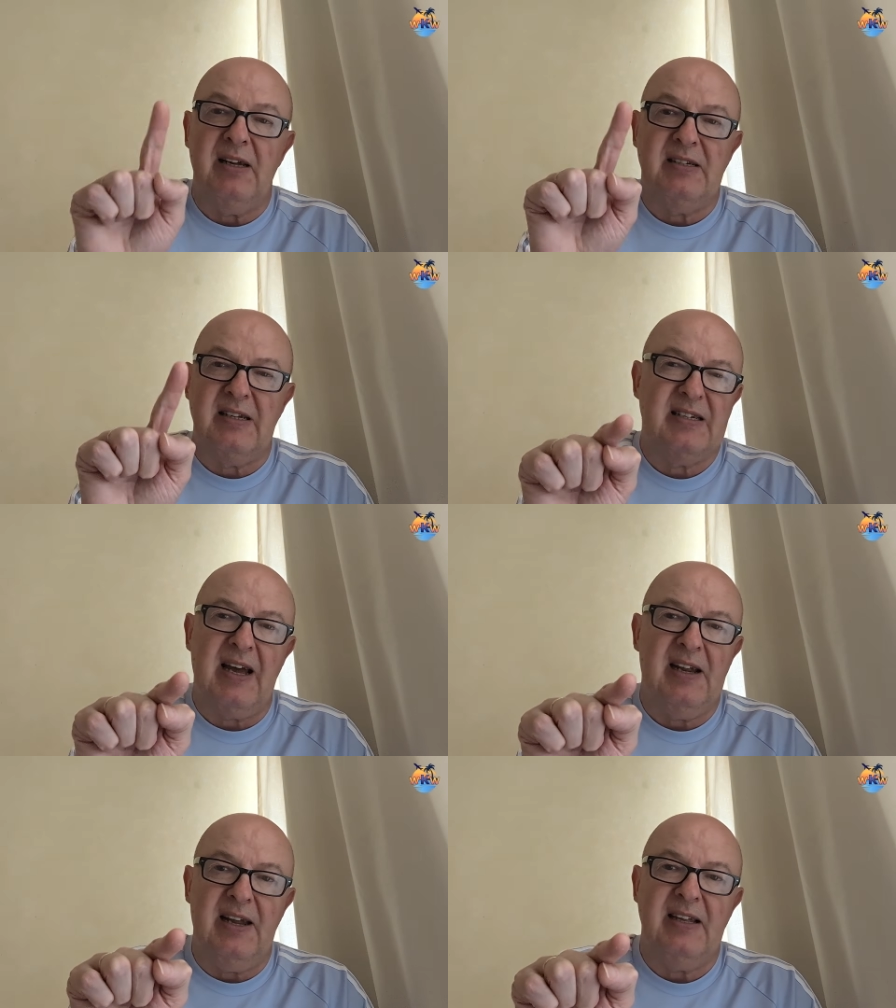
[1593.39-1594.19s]
It's the
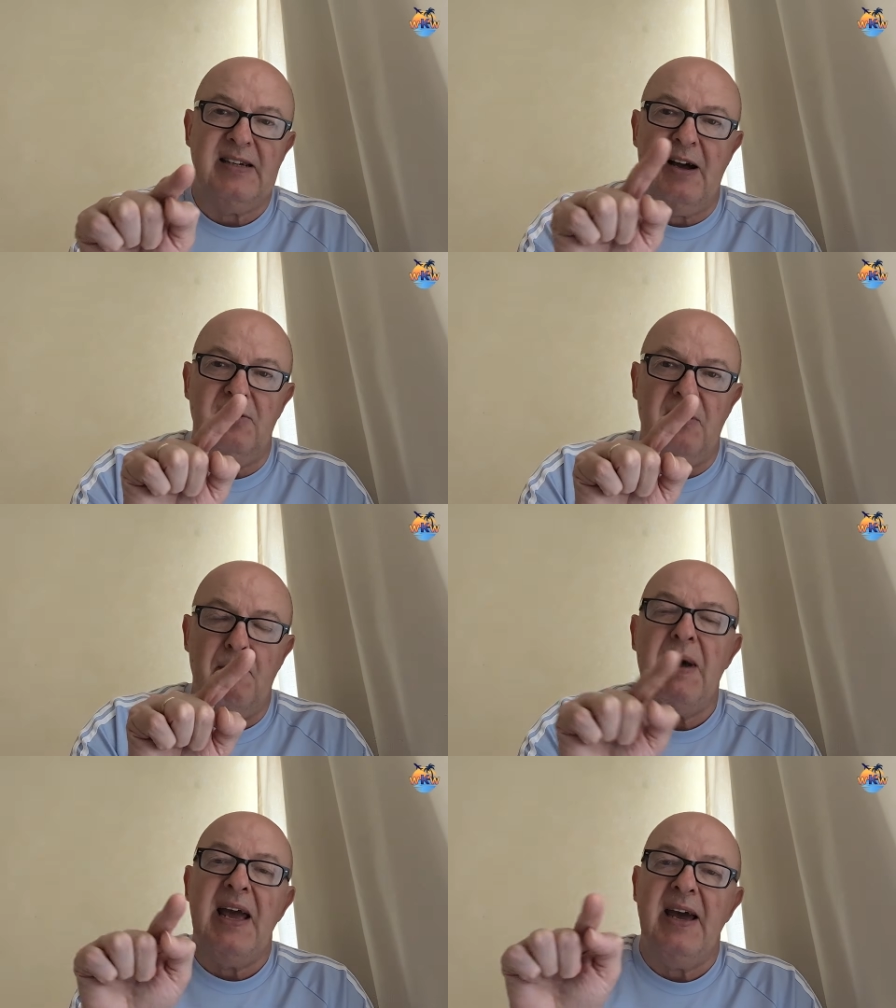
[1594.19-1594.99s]
second link down,
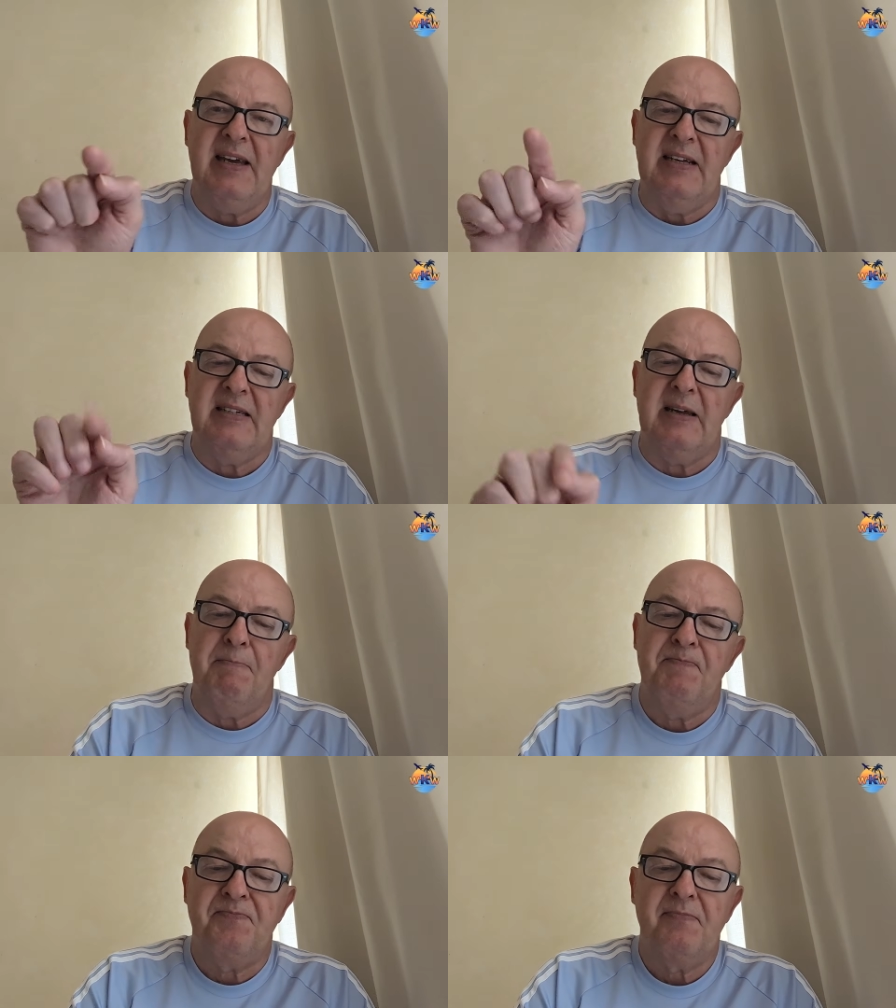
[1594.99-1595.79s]
Maya eSIM.
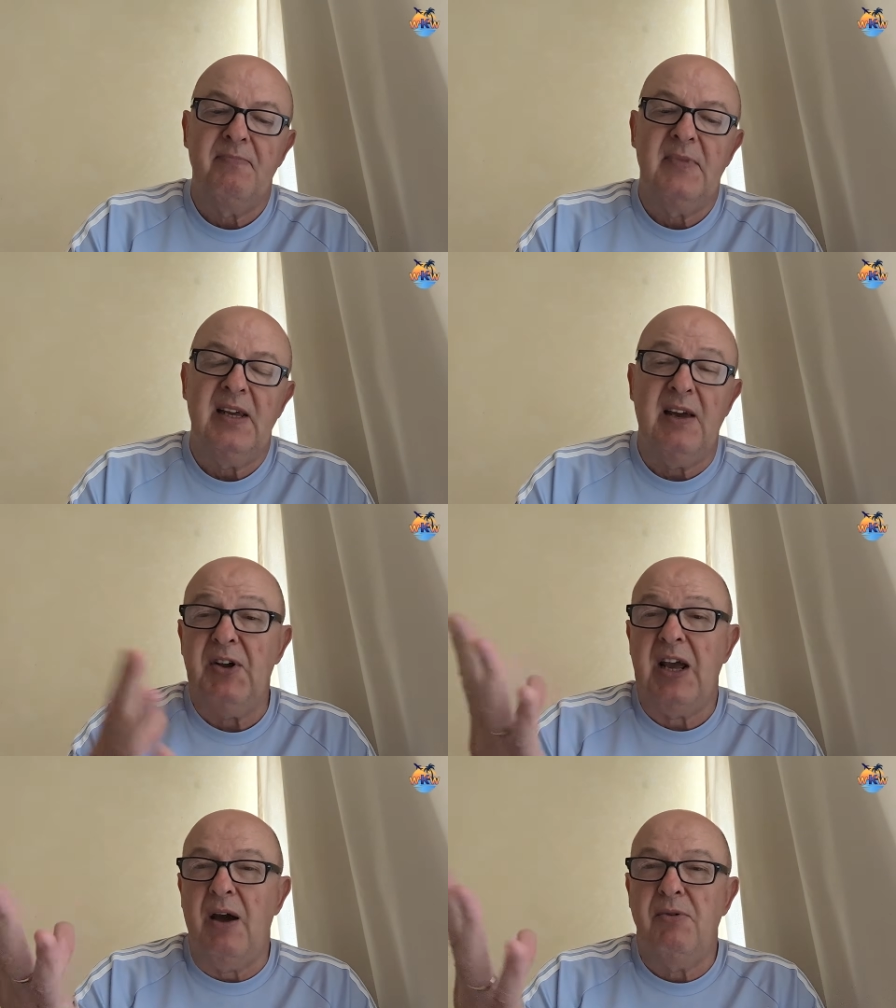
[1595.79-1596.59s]
Give
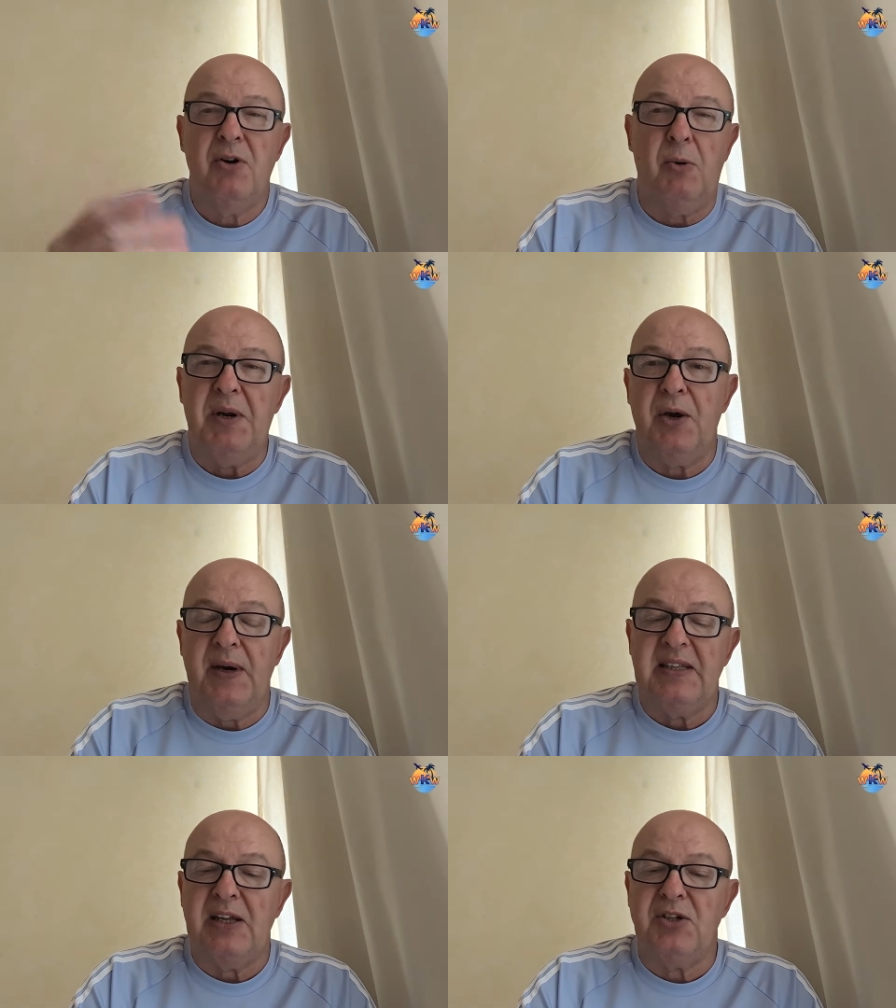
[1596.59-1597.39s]
it a go, couple of
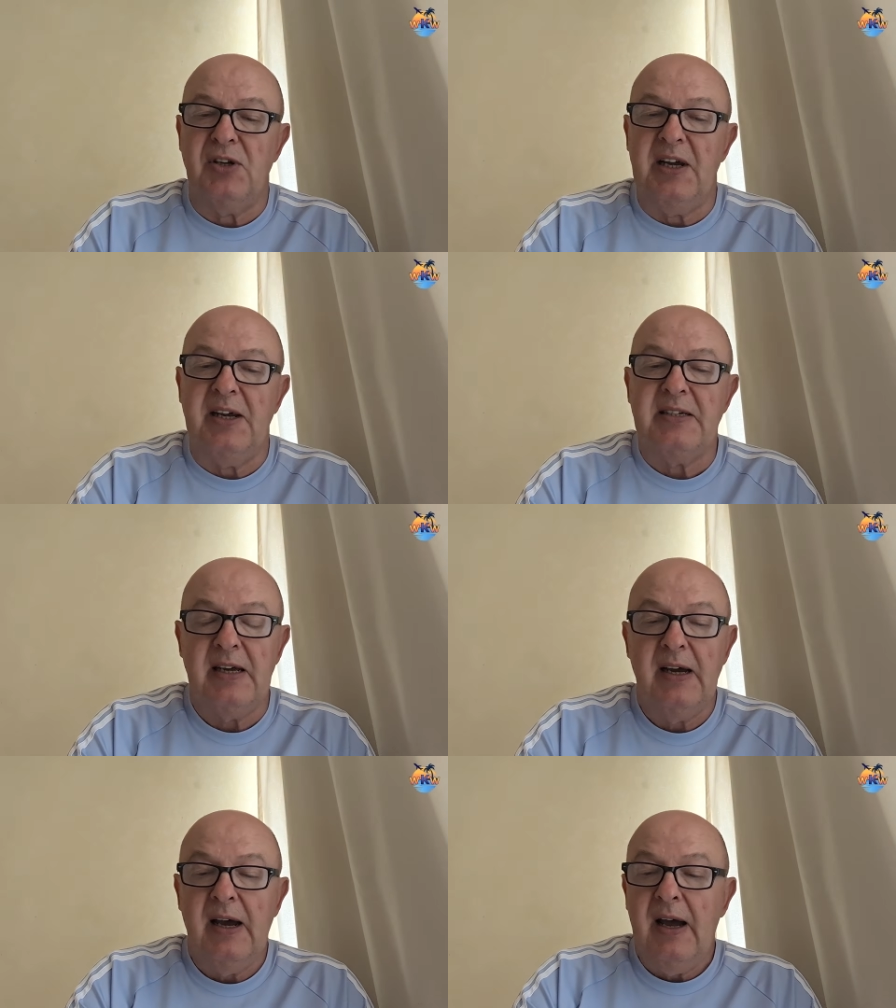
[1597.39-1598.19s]
quid, that's all it is.